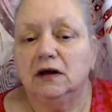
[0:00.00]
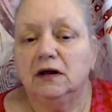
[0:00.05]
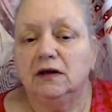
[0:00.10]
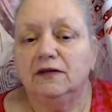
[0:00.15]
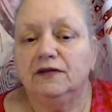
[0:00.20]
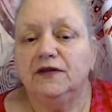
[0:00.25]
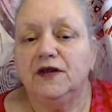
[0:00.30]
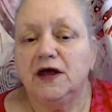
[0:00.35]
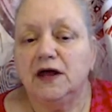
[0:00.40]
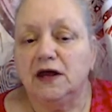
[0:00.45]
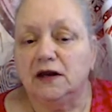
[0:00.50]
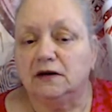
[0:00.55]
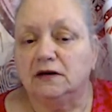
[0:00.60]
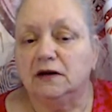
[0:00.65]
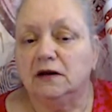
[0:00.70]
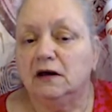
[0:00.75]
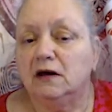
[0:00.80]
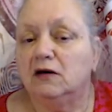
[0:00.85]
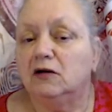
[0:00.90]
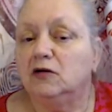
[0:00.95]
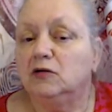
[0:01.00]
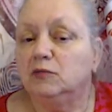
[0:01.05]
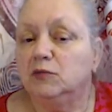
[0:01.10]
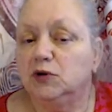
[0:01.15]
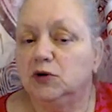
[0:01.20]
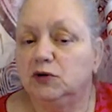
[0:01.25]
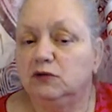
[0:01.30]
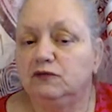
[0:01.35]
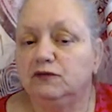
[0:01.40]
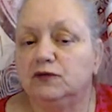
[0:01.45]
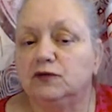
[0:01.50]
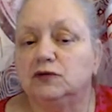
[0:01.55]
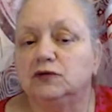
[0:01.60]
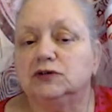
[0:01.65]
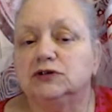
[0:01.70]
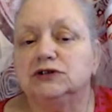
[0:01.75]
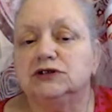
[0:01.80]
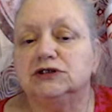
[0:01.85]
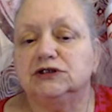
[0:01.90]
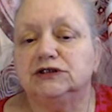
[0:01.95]
Then I'll move on
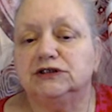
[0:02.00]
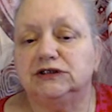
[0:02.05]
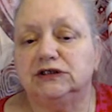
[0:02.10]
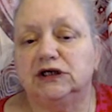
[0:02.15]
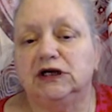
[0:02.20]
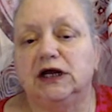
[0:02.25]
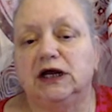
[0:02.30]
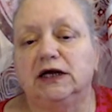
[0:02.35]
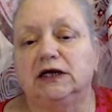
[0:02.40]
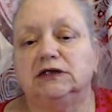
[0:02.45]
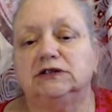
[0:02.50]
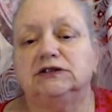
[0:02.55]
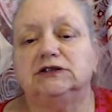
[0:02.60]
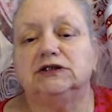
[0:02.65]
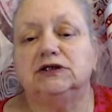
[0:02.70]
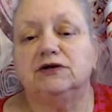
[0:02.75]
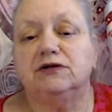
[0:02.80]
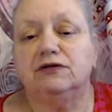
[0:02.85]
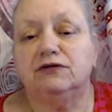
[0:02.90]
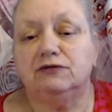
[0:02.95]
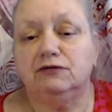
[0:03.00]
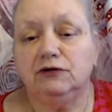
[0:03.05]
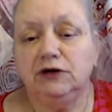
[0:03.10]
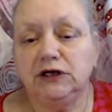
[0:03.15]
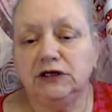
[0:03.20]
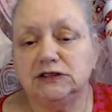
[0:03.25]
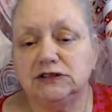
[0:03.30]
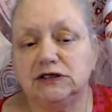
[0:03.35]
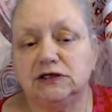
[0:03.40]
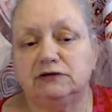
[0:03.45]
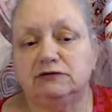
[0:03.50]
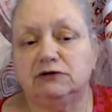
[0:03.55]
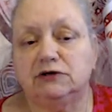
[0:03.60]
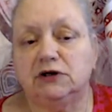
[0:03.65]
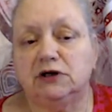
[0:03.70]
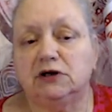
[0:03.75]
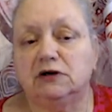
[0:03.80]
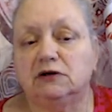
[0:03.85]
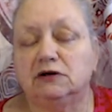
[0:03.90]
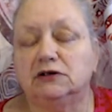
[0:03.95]
to select three tarot
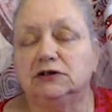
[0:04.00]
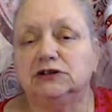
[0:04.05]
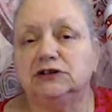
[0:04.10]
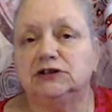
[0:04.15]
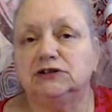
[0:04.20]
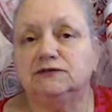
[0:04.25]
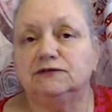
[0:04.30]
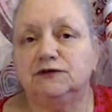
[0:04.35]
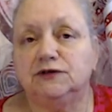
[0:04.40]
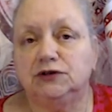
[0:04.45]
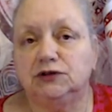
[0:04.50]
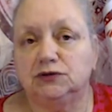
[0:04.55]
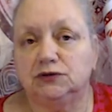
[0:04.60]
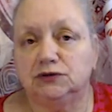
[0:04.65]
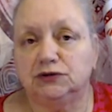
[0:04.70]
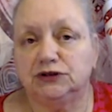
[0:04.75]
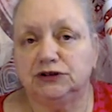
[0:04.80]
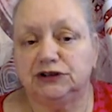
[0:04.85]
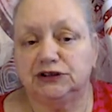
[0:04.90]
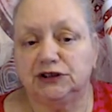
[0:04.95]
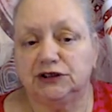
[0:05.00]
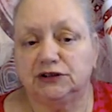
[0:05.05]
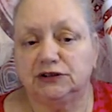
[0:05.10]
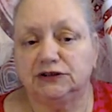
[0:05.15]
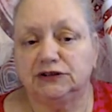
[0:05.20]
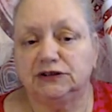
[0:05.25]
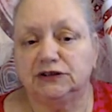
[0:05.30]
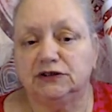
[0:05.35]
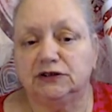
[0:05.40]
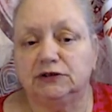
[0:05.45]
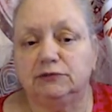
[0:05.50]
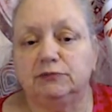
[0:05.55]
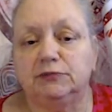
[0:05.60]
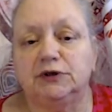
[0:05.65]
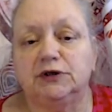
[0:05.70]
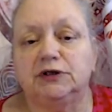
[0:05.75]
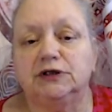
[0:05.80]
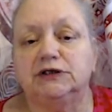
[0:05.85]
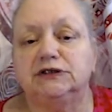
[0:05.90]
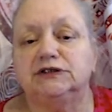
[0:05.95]
cards for your star sign
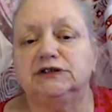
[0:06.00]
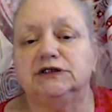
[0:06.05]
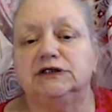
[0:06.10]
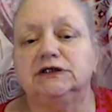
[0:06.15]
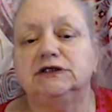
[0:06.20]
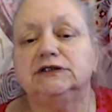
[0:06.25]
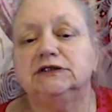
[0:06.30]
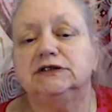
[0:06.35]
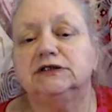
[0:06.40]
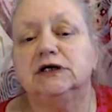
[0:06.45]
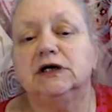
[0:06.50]
Pisces